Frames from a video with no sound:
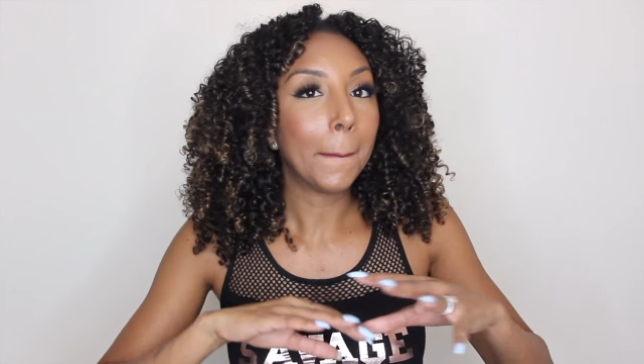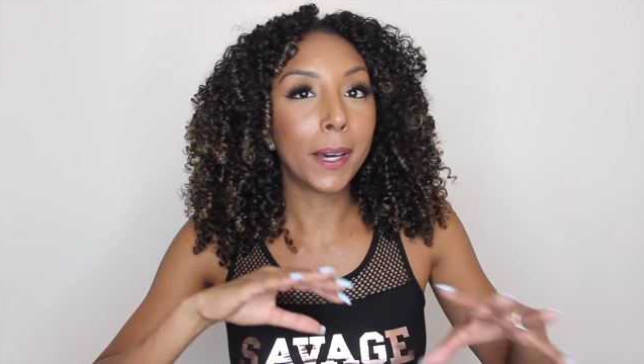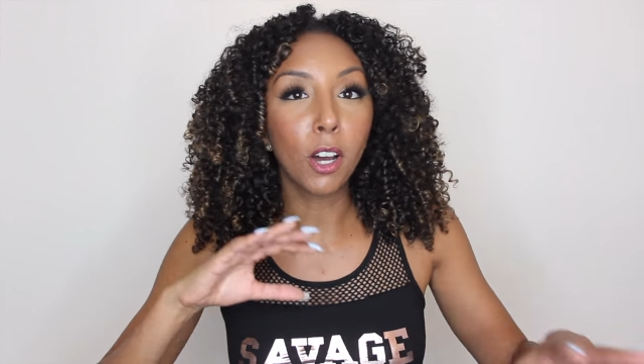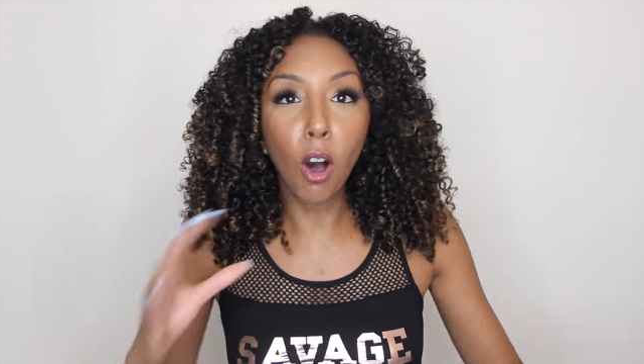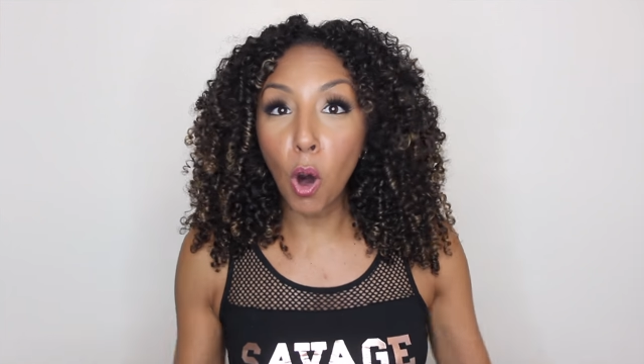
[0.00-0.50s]

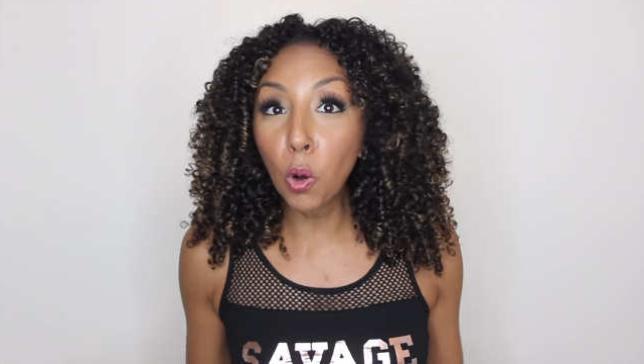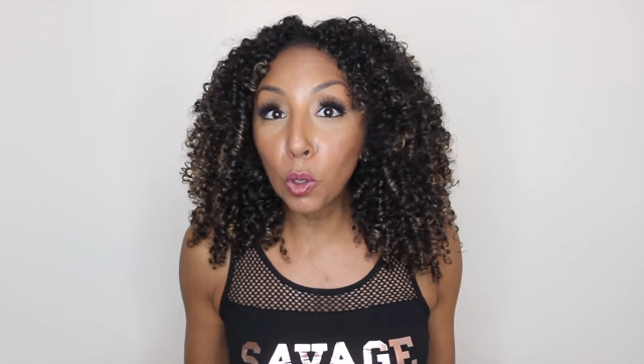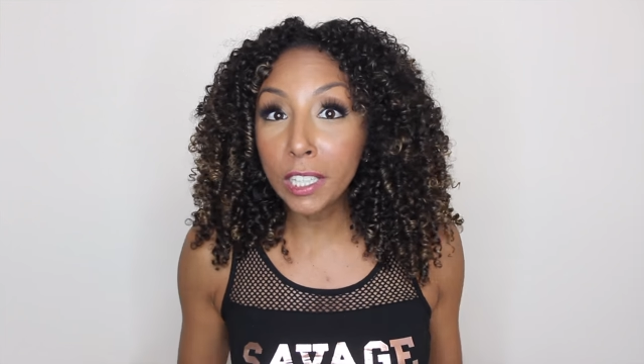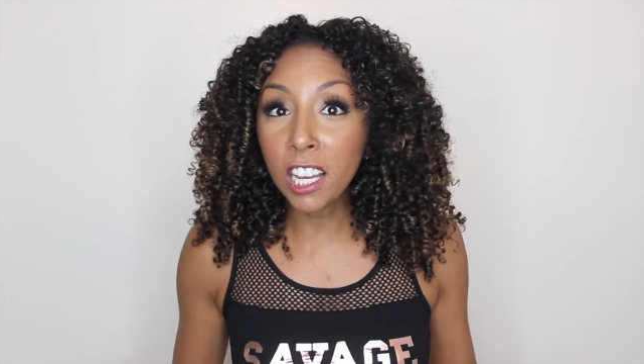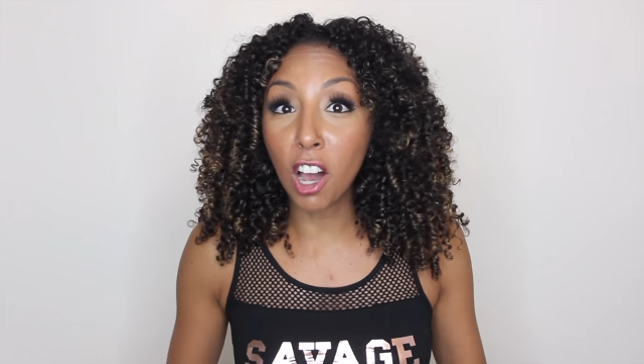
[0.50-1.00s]
but
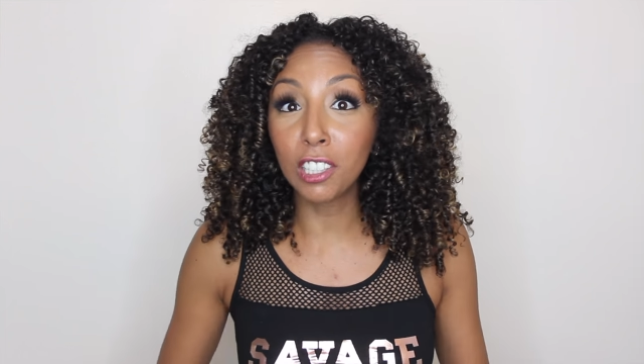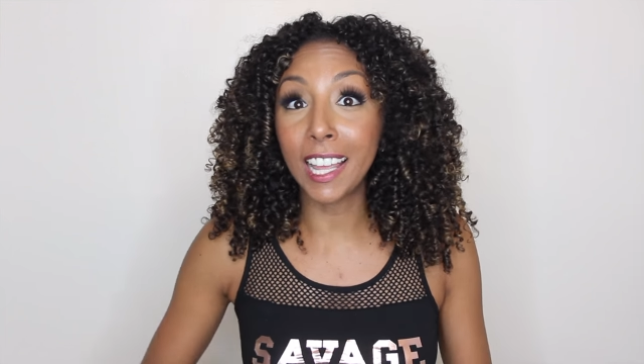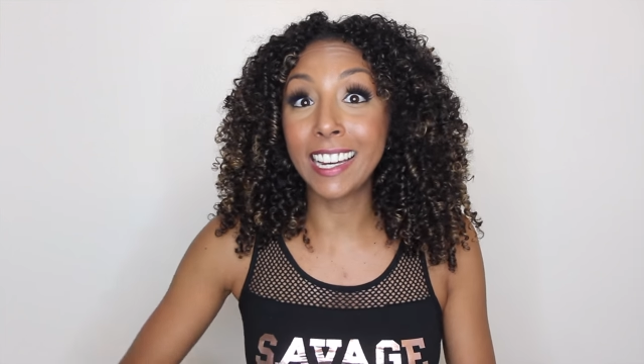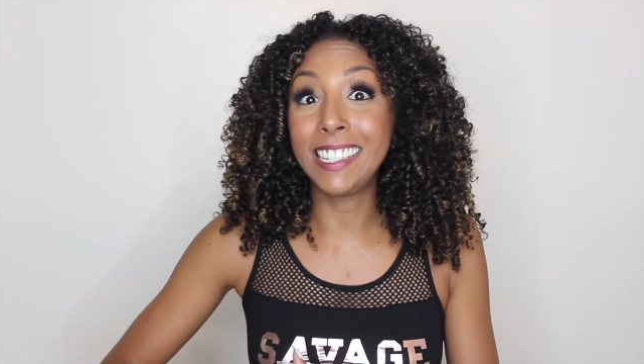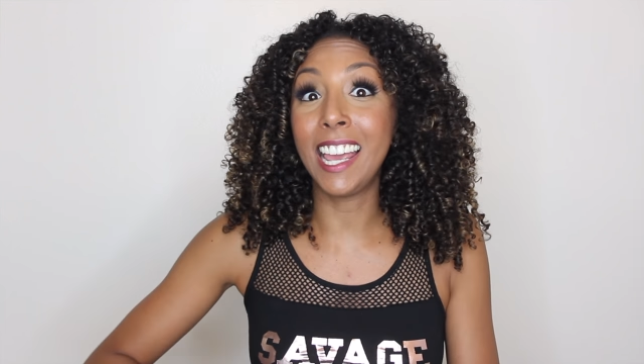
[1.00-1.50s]
only on
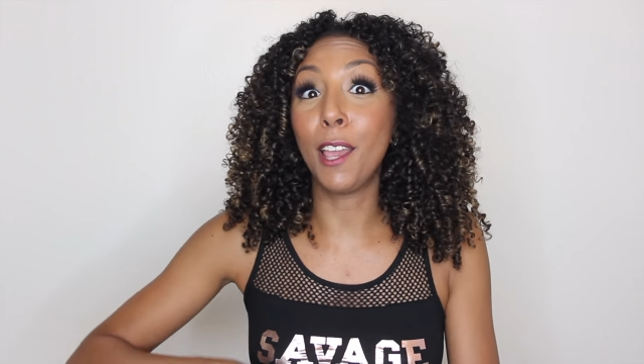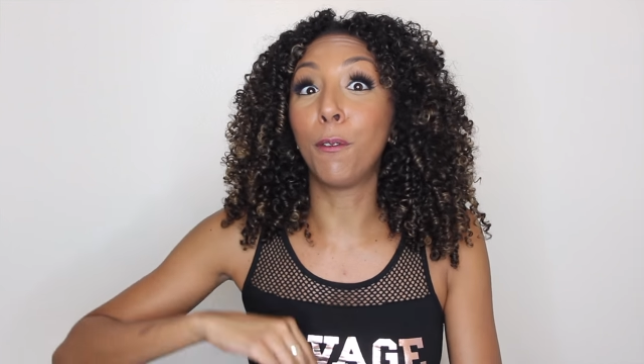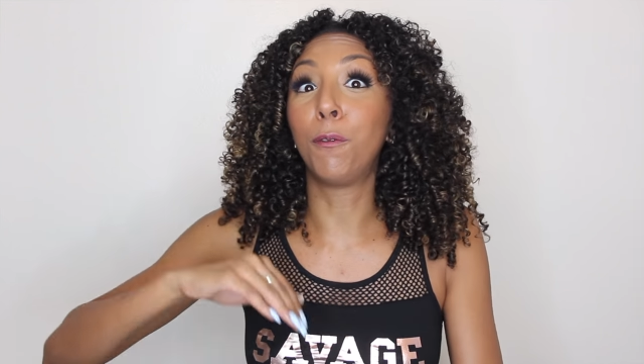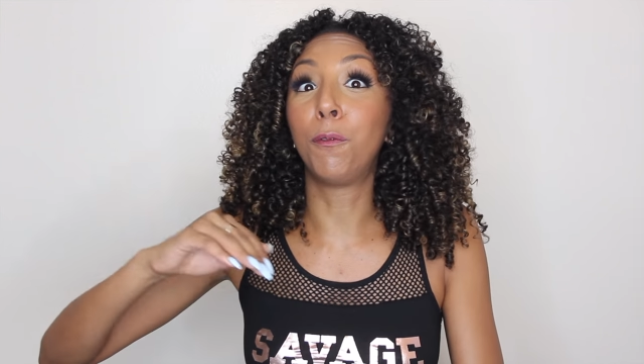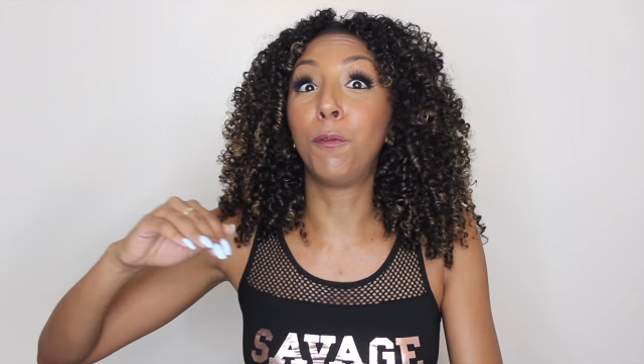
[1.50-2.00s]
like
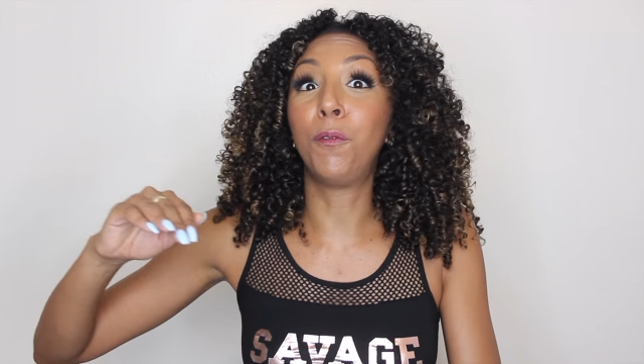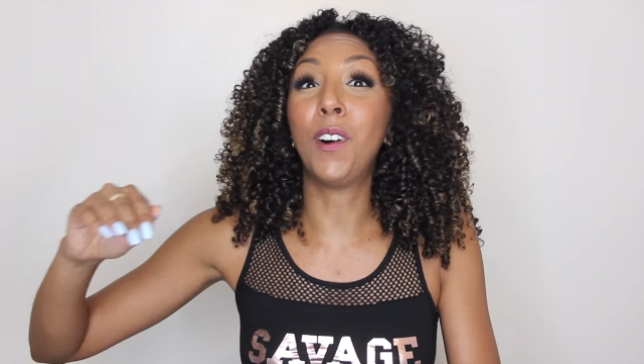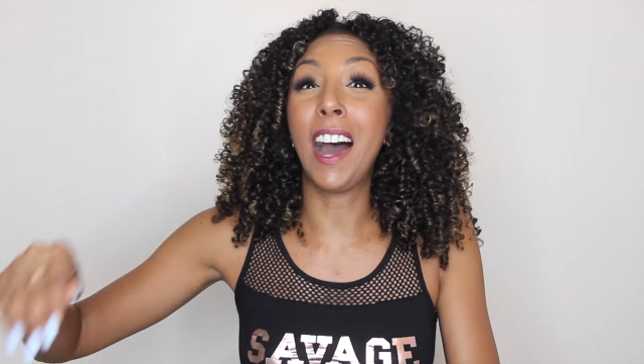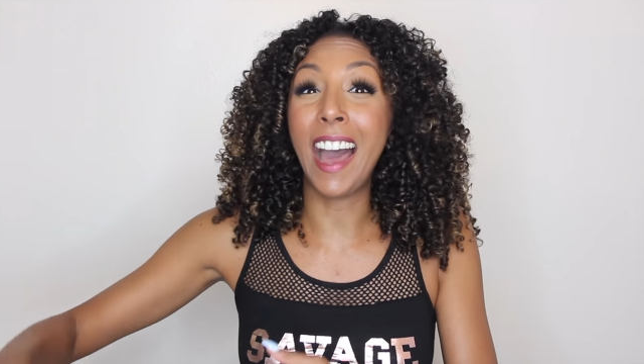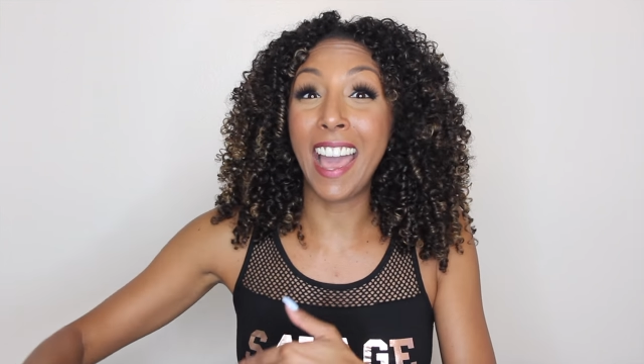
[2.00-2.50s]
day
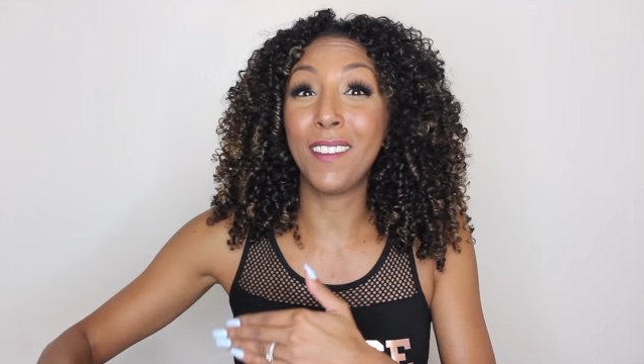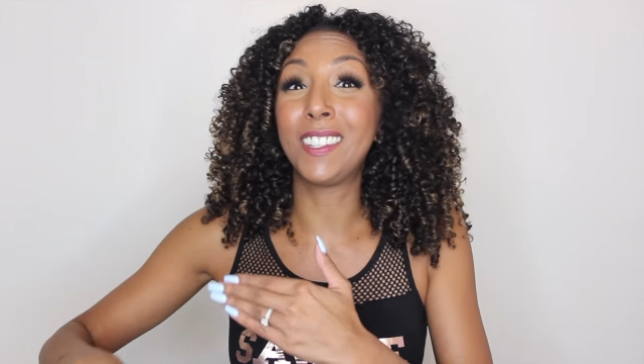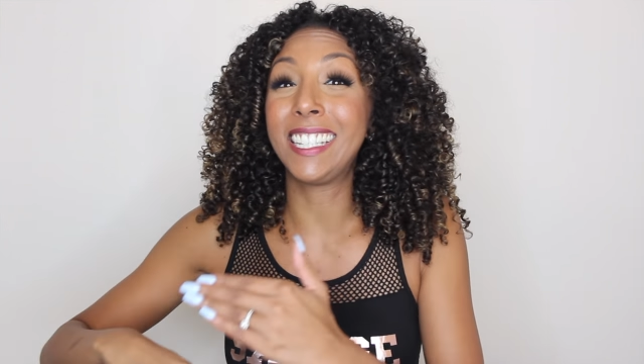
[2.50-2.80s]
five,